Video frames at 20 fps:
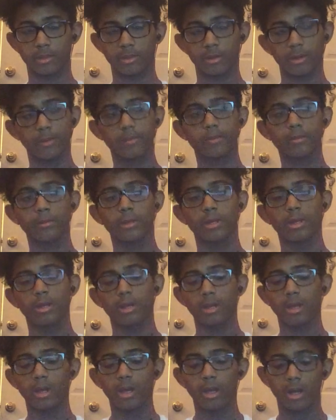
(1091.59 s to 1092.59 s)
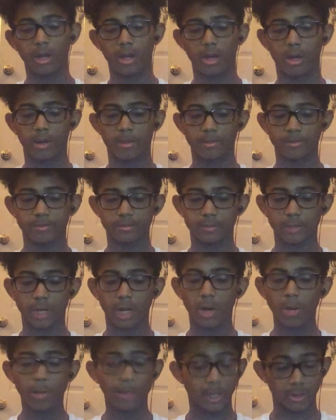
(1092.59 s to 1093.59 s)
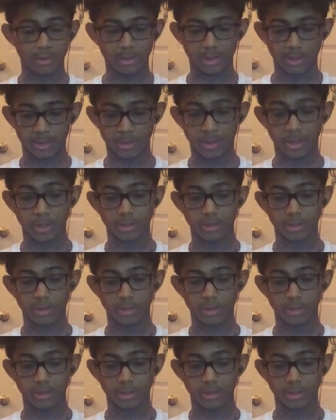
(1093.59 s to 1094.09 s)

right? I hope I don't sound